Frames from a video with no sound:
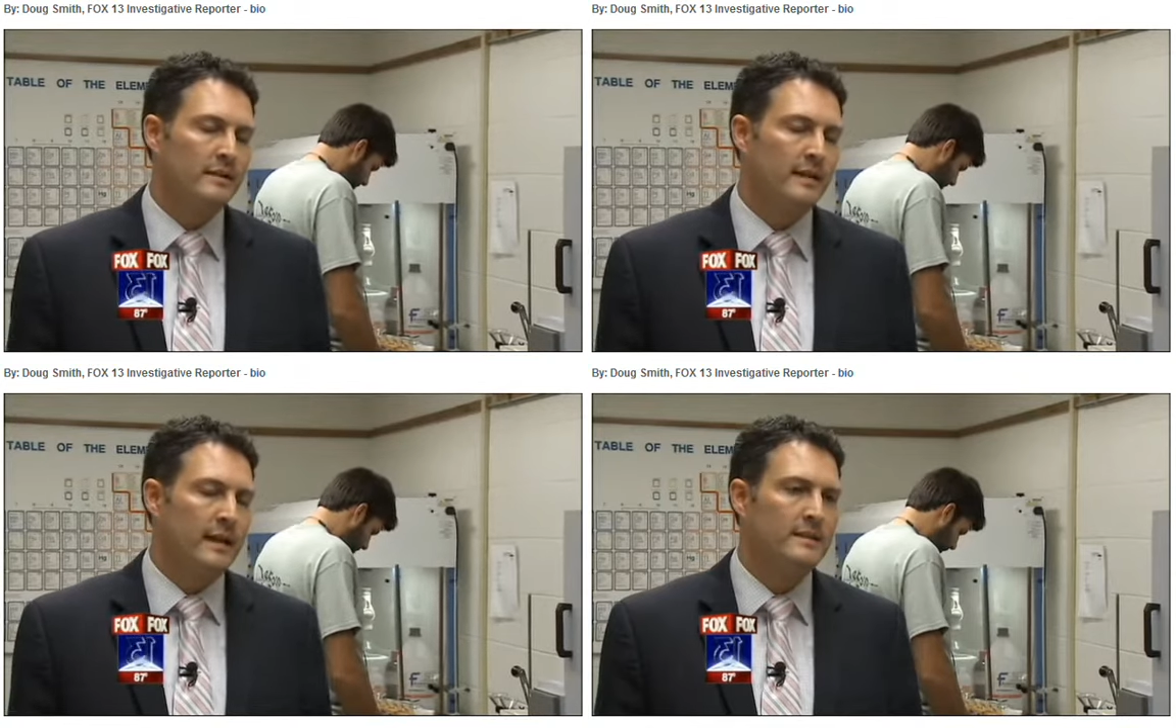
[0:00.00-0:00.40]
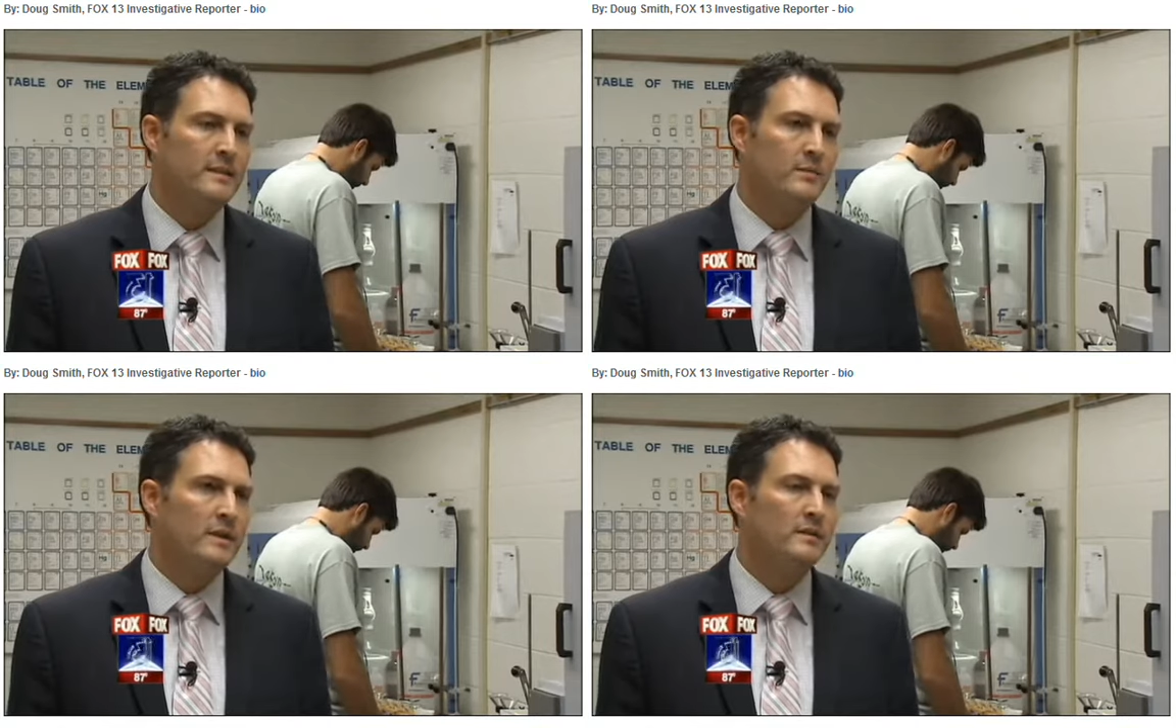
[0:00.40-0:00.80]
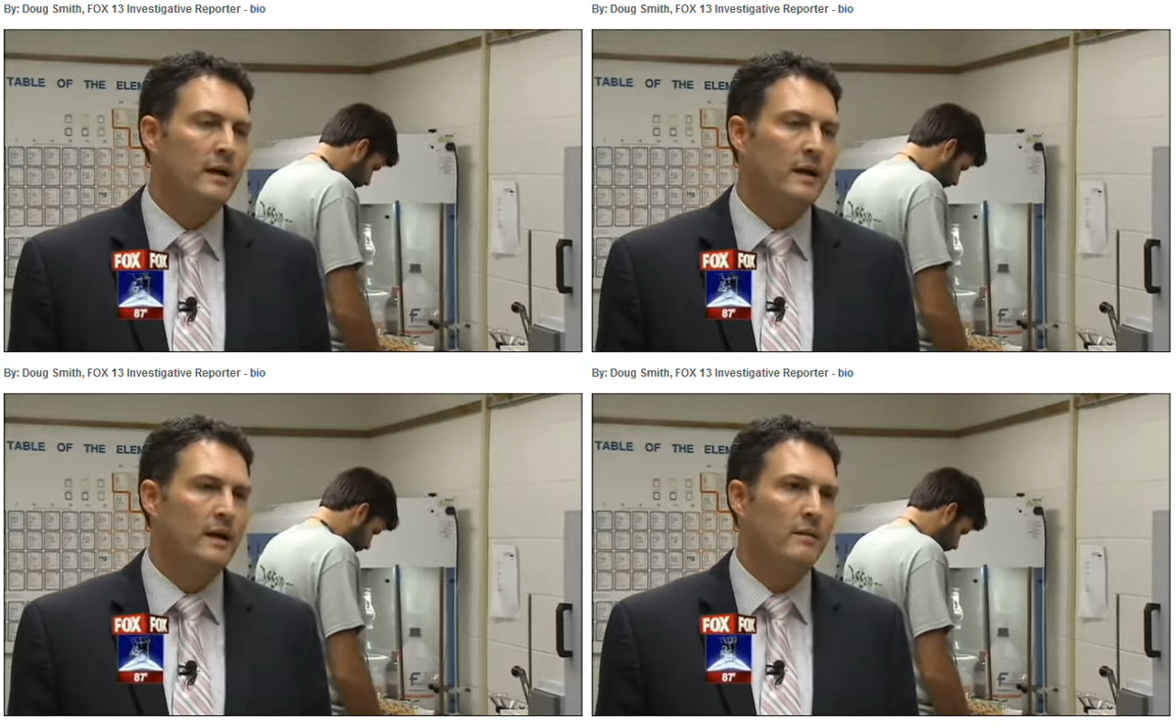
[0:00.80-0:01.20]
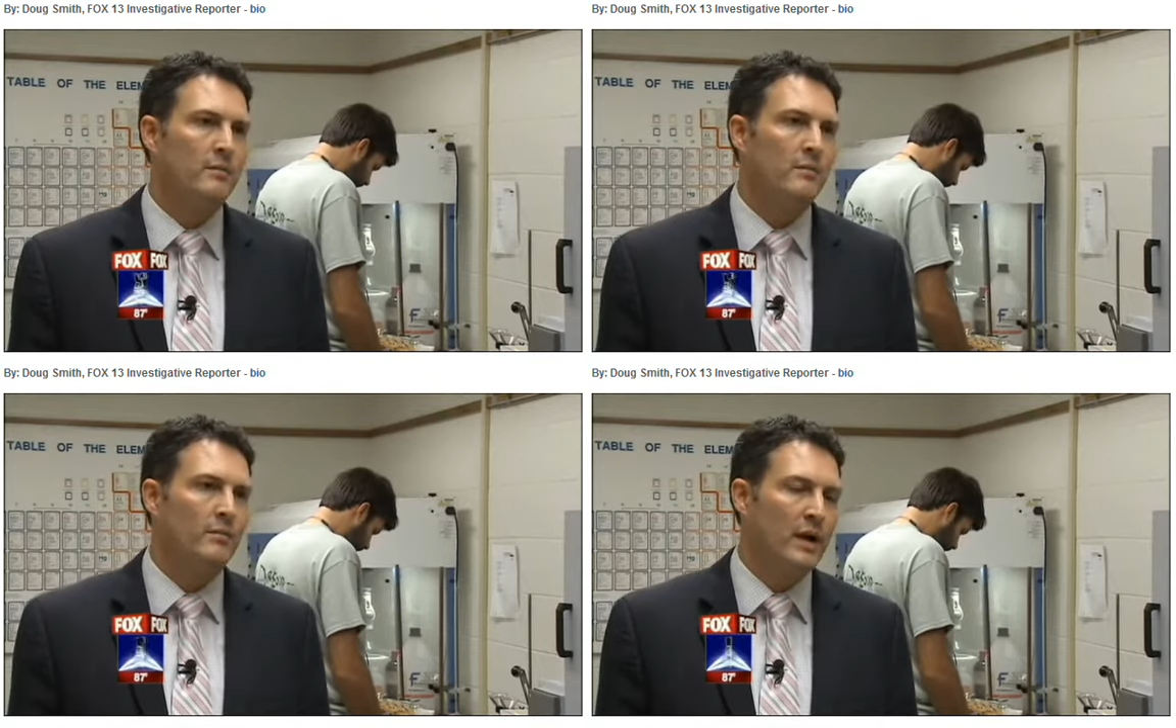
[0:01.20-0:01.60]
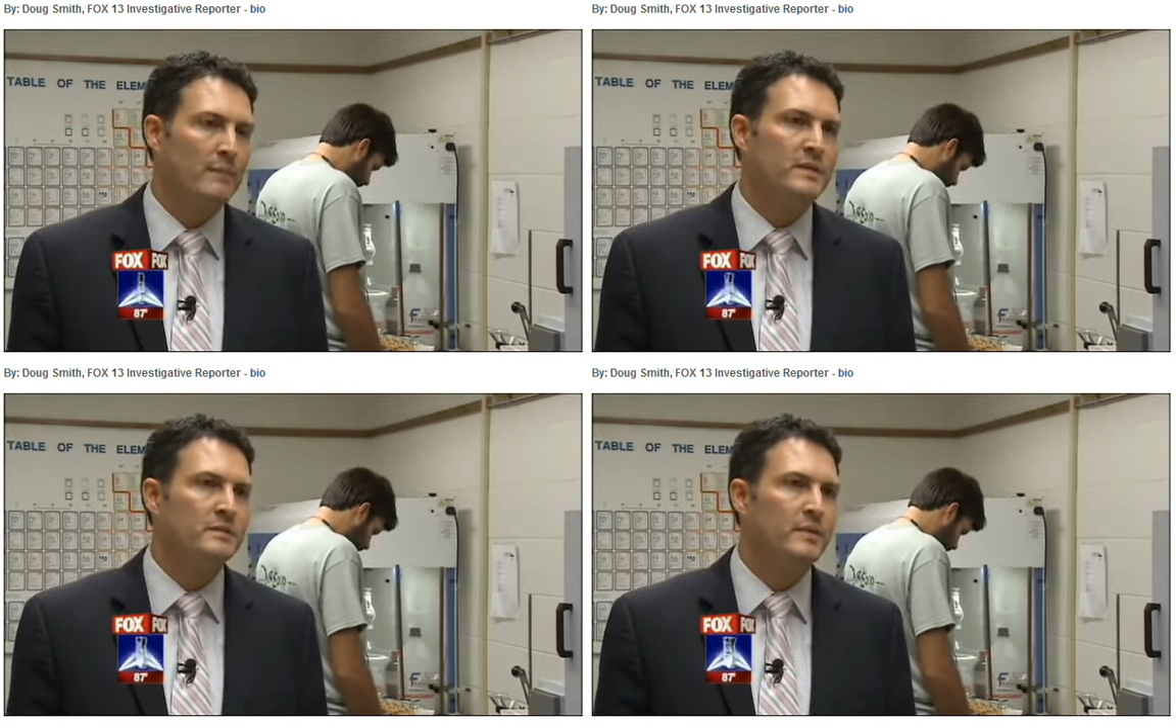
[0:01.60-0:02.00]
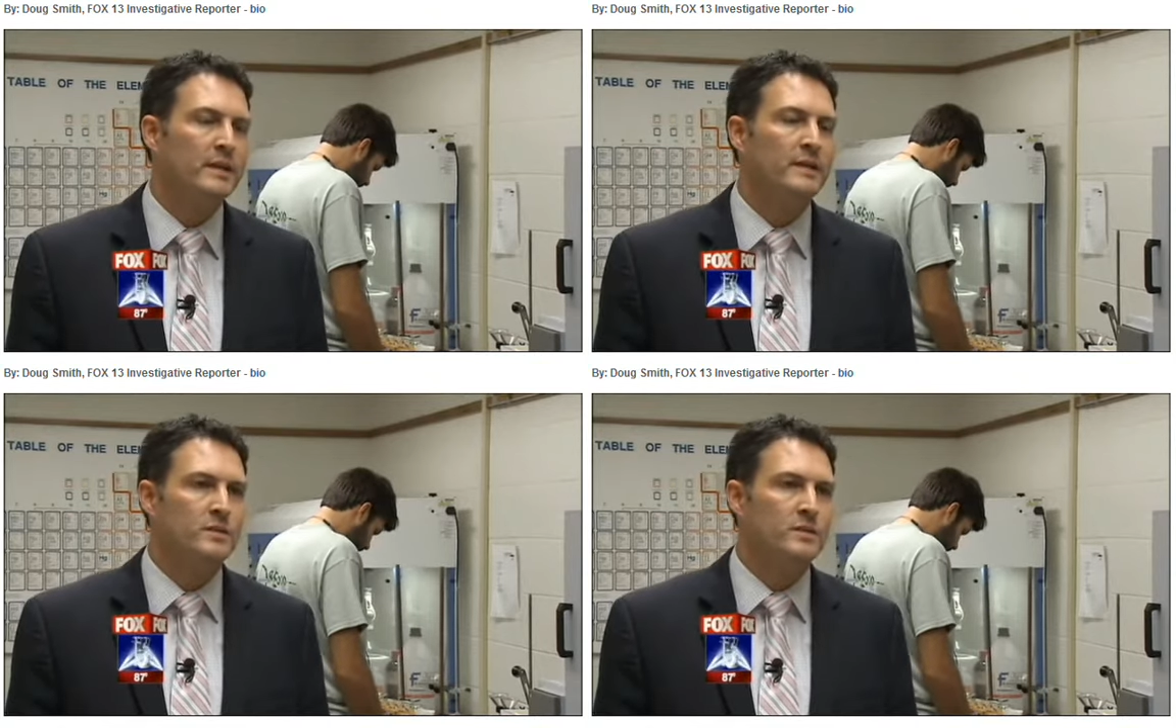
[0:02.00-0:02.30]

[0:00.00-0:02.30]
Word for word: an estimate, um, perhaps as many as